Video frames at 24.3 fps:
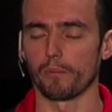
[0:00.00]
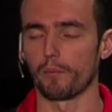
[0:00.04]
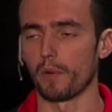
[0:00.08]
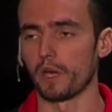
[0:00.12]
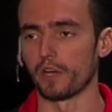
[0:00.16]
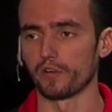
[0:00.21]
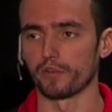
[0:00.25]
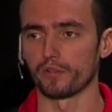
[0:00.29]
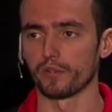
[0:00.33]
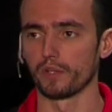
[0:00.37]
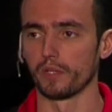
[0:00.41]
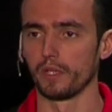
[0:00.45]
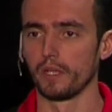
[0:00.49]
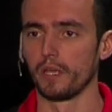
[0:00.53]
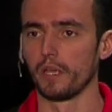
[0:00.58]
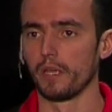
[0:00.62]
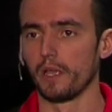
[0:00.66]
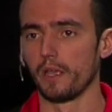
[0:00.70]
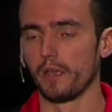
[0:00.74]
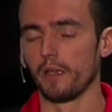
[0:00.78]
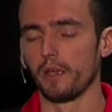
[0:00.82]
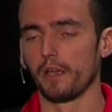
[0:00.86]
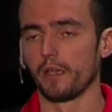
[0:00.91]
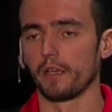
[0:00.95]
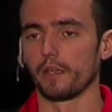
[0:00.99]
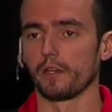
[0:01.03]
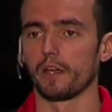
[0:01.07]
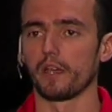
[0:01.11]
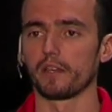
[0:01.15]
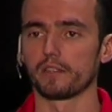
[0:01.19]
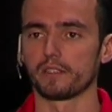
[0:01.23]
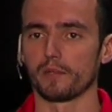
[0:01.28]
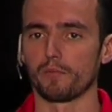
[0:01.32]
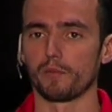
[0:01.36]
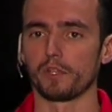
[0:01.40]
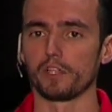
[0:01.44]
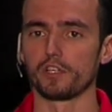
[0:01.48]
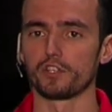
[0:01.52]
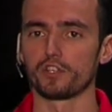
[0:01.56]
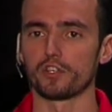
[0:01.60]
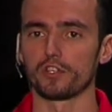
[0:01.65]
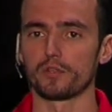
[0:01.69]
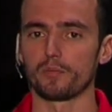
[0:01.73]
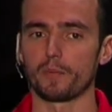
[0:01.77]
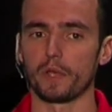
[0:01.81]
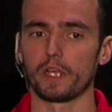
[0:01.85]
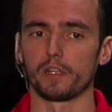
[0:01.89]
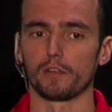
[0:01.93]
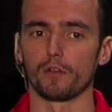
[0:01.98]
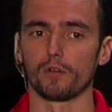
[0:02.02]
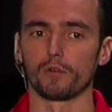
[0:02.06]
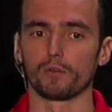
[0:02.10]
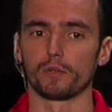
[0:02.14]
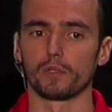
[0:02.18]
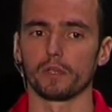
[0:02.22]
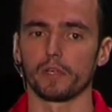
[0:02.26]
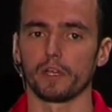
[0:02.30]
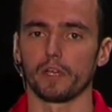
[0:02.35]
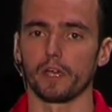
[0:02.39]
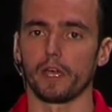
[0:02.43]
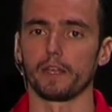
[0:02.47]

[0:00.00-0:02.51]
part, has a malicious payload.